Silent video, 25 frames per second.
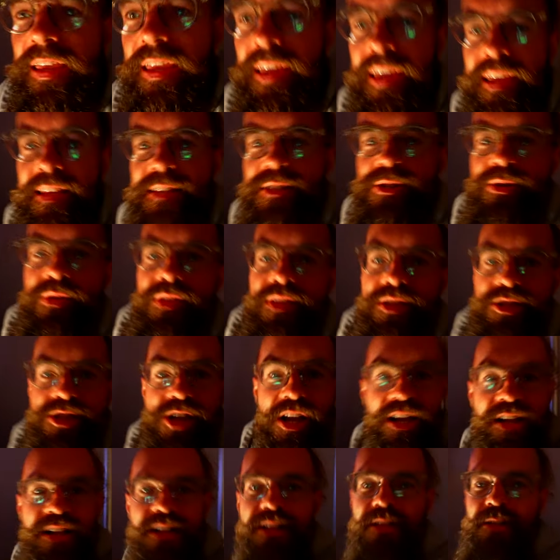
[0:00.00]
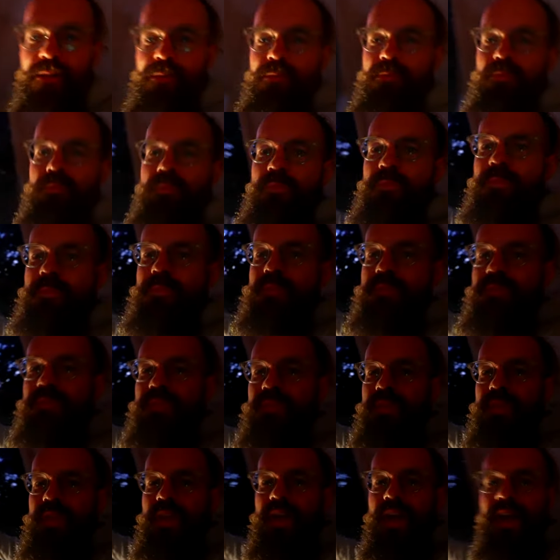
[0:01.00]
into the jungle,
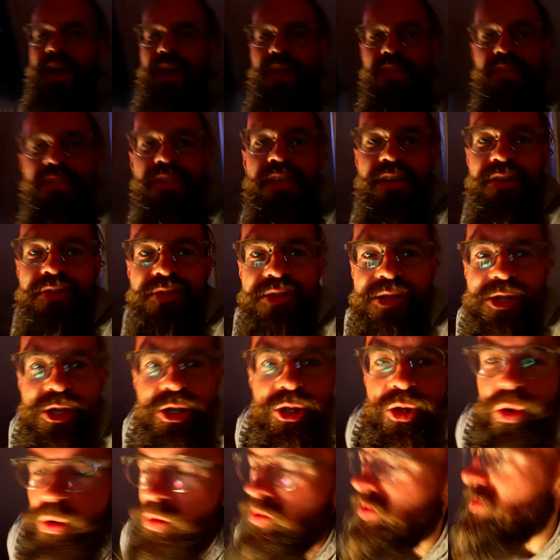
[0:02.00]
there is no